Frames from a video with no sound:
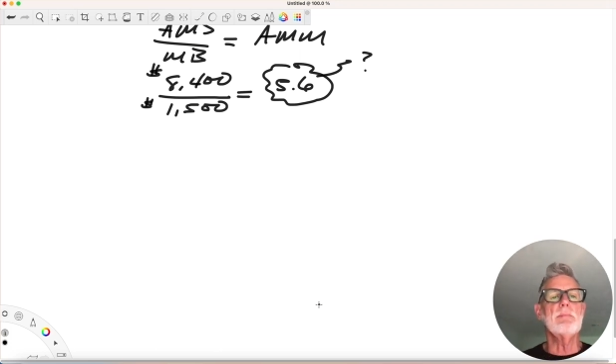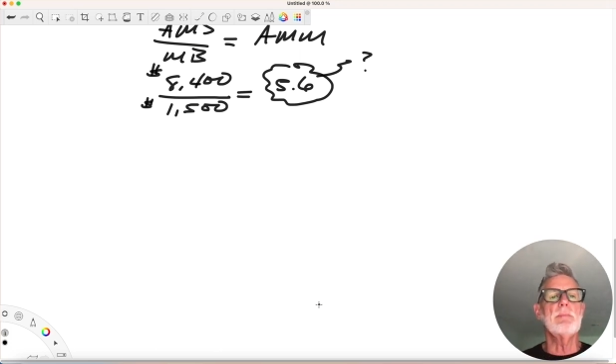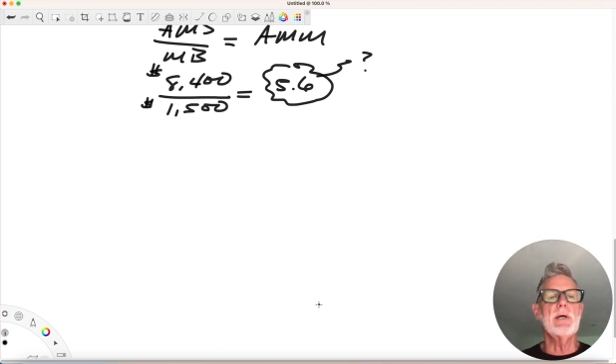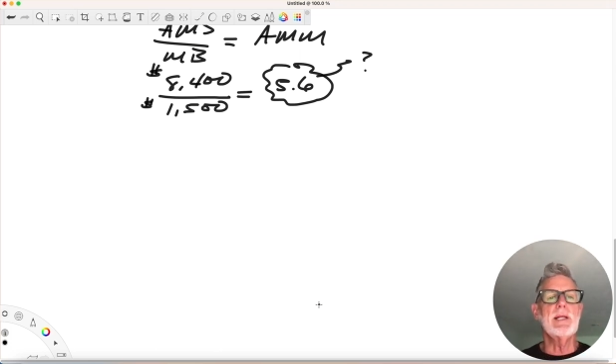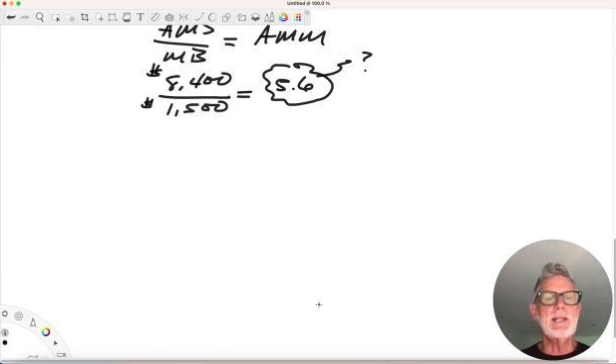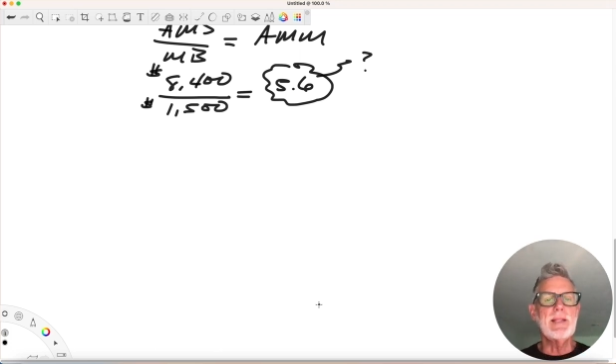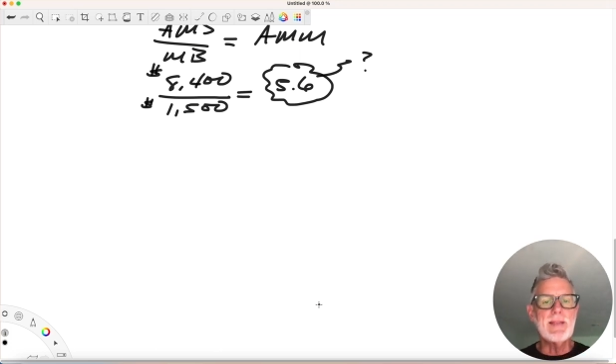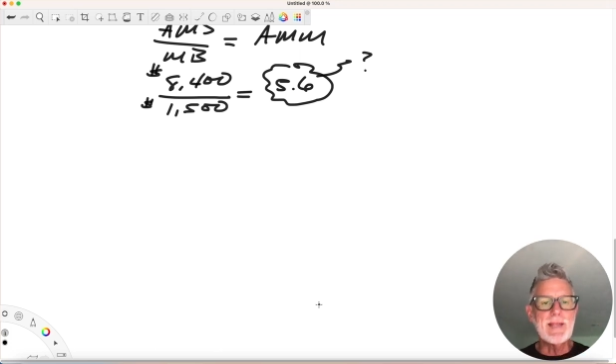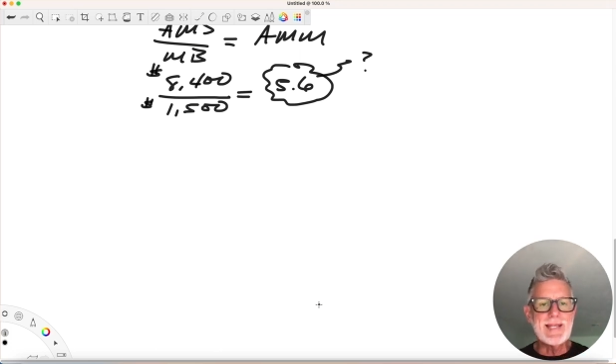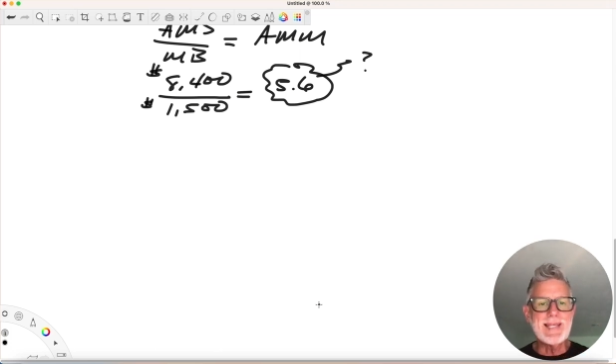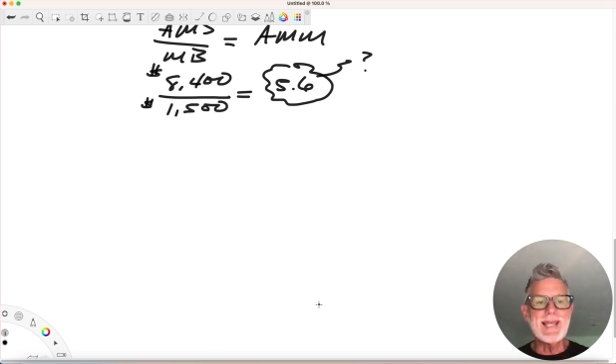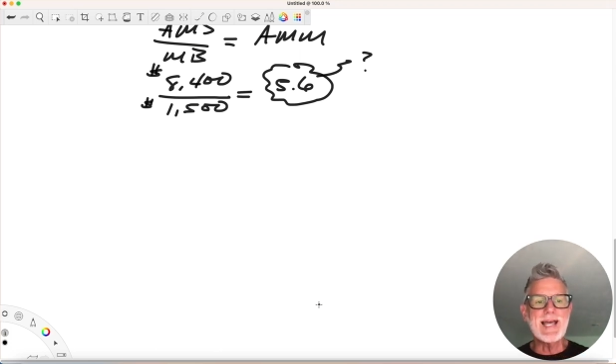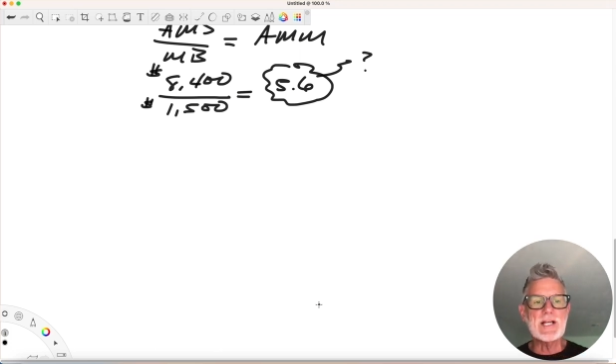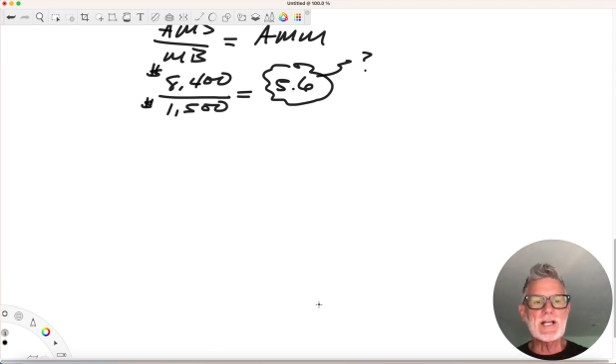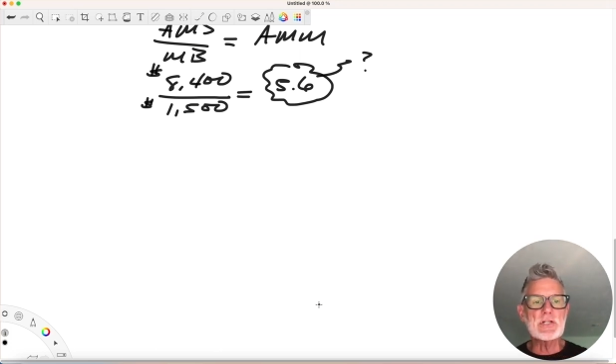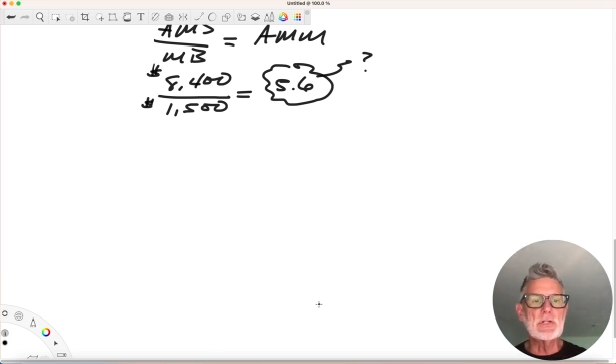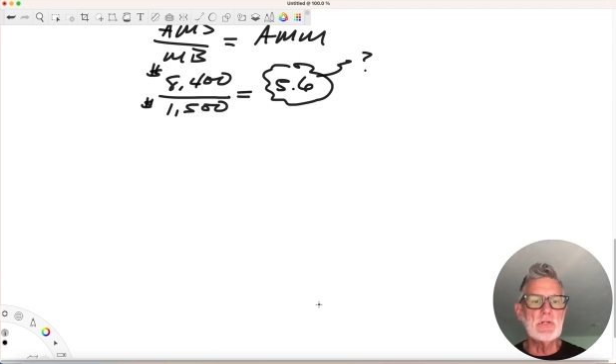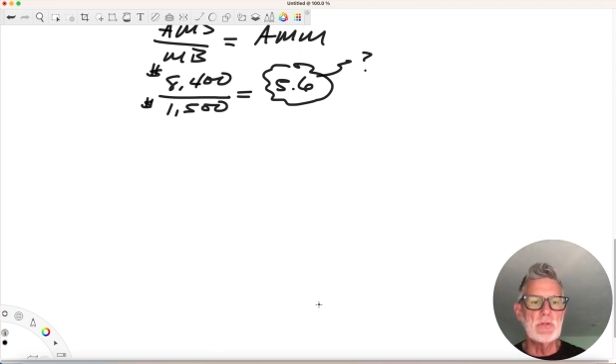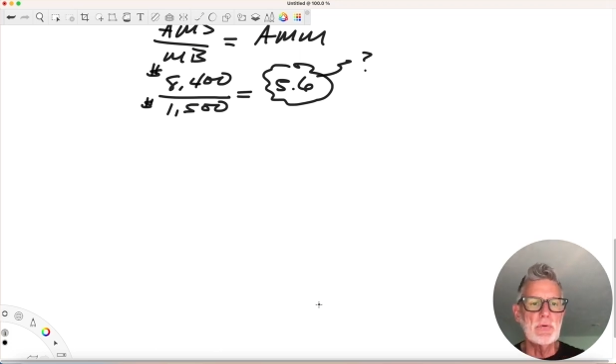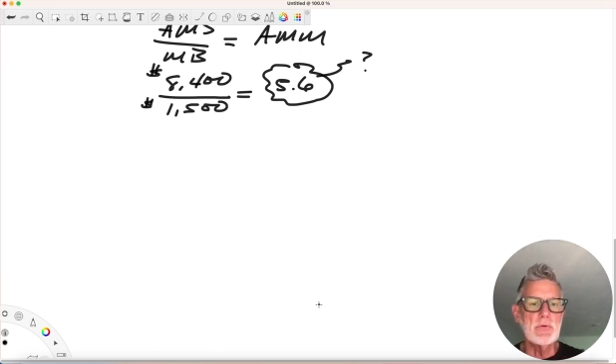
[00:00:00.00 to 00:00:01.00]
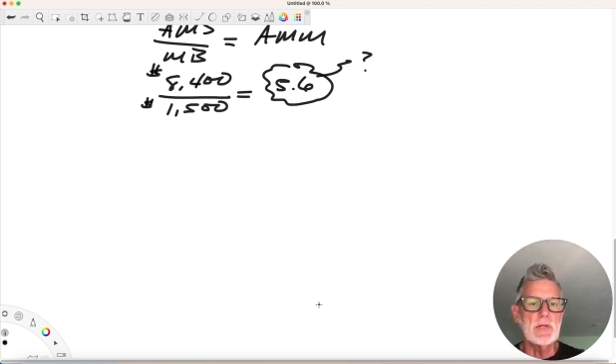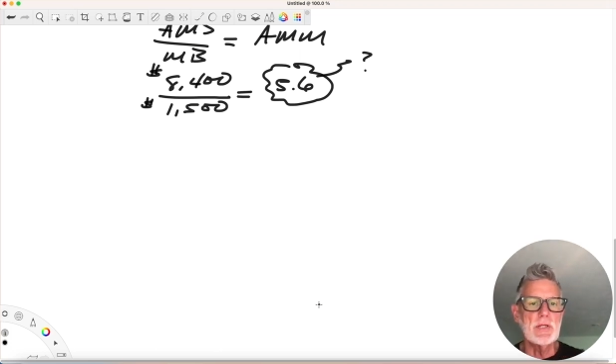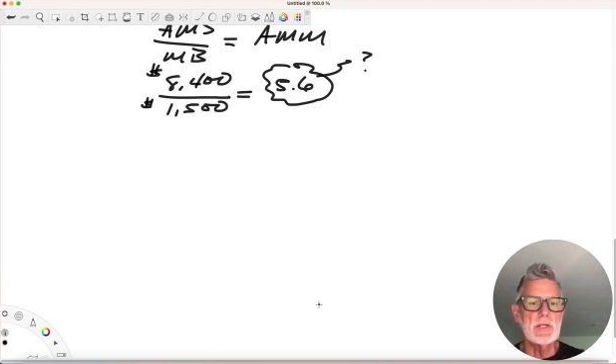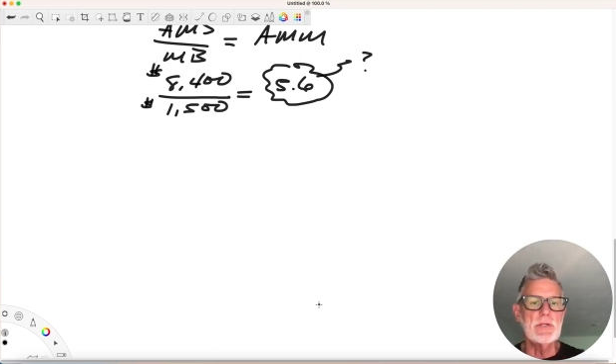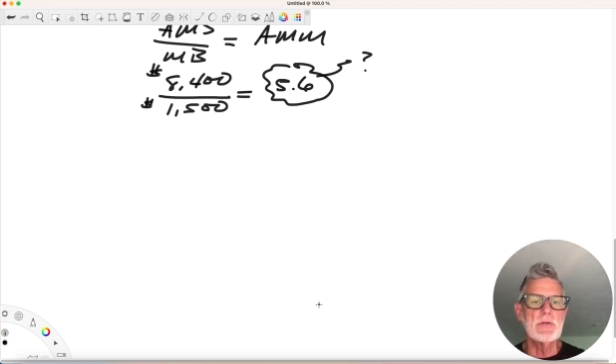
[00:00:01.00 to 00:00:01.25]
But in the next unit,